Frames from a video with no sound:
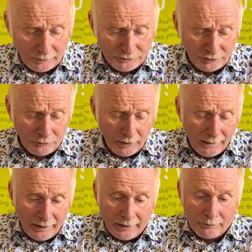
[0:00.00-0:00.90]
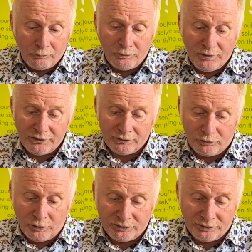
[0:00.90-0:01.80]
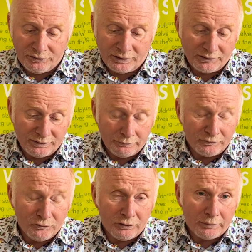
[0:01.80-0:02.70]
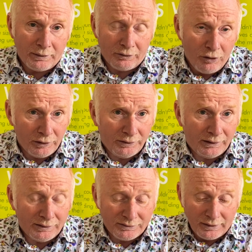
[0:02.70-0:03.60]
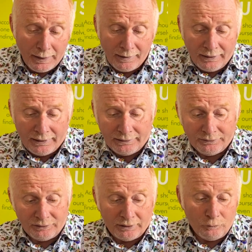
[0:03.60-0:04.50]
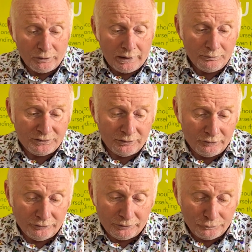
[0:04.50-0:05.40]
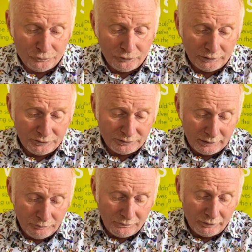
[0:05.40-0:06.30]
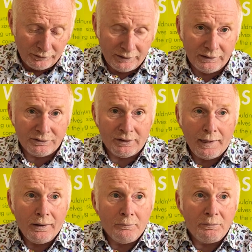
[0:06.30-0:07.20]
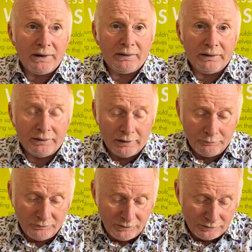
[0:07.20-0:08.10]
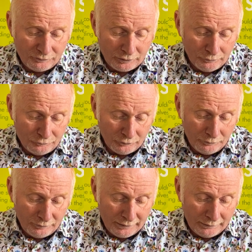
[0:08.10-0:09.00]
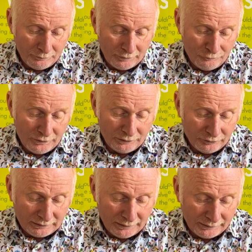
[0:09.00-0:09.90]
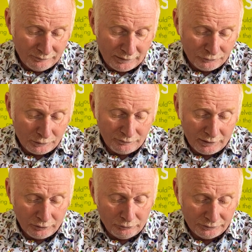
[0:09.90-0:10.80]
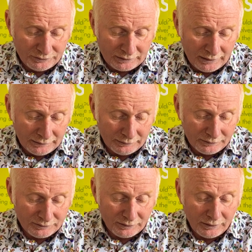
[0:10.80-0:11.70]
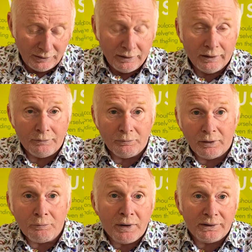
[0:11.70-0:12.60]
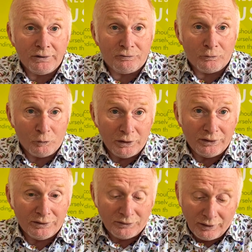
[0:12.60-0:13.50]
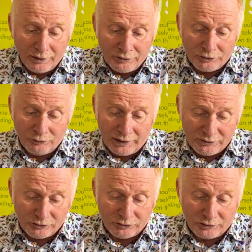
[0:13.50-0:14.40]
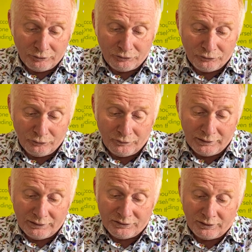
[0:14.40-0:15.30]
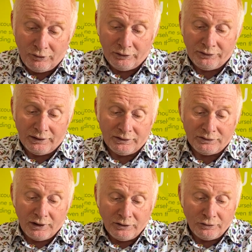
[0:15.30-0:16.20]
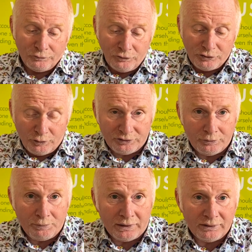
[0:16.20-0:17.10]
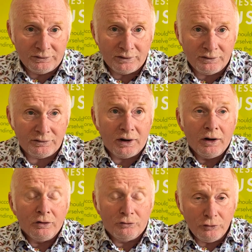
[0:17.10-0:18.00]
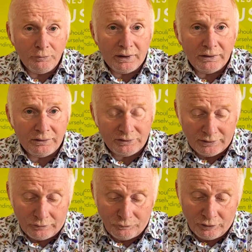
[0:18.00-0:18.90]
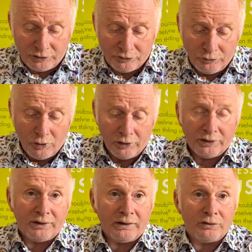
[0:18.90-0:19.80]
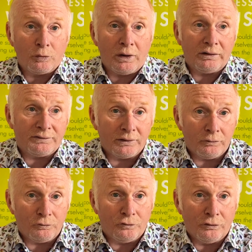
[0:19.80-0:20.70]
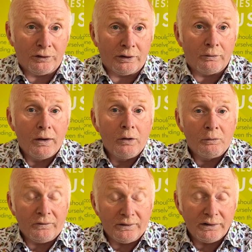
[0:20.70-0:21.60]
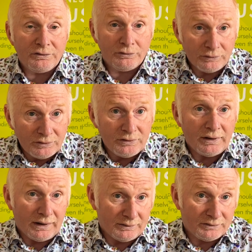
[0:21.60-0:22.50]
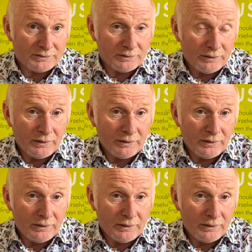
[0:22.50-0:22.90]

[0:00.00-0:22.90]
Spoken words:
So we've had some questions, as I said before, about holidays and what happens under the furlough scheme with holidays. Mainly these have come from a very good client of ours, one of our oldest clients, Paddy from Wynyard. So let's just go through these holidays. So the first question Paddy says is, do my staff accrue holidays whilst they're on furlough? Well, the answer is yes.